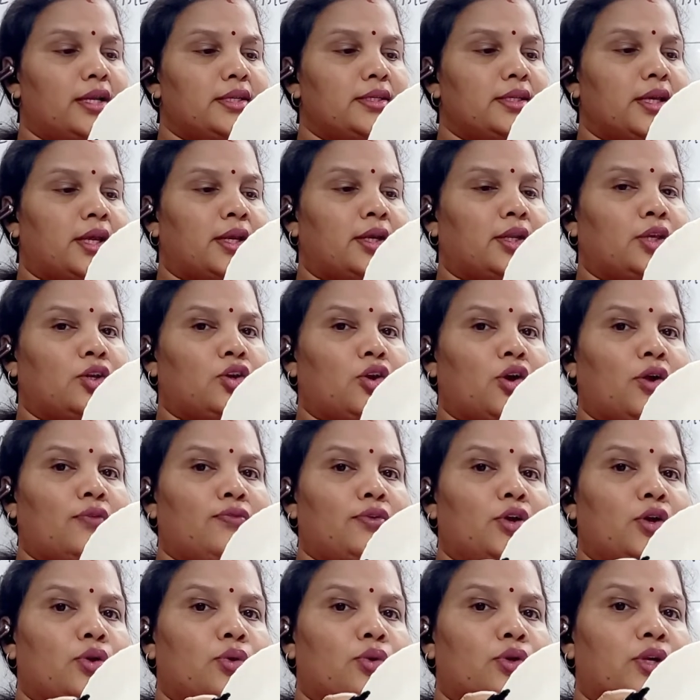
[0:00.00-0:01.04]
and if you
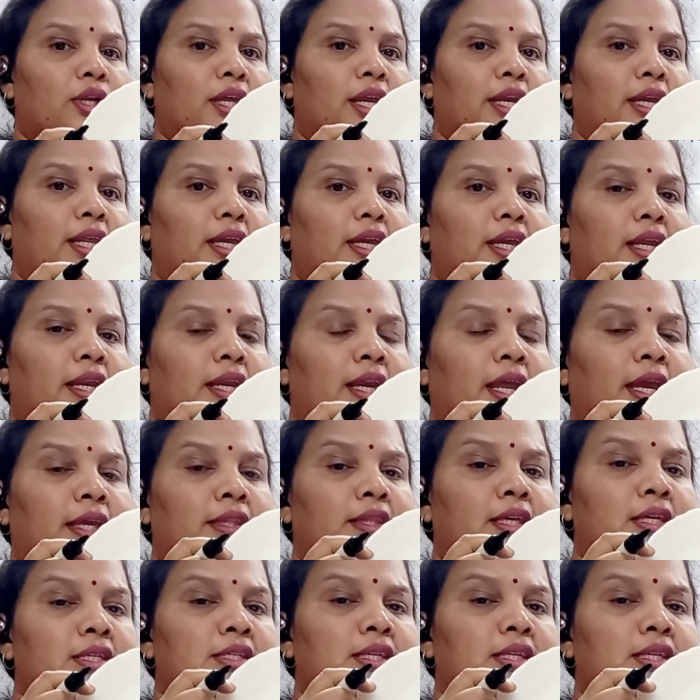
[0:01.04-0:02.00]
are rotating it like this,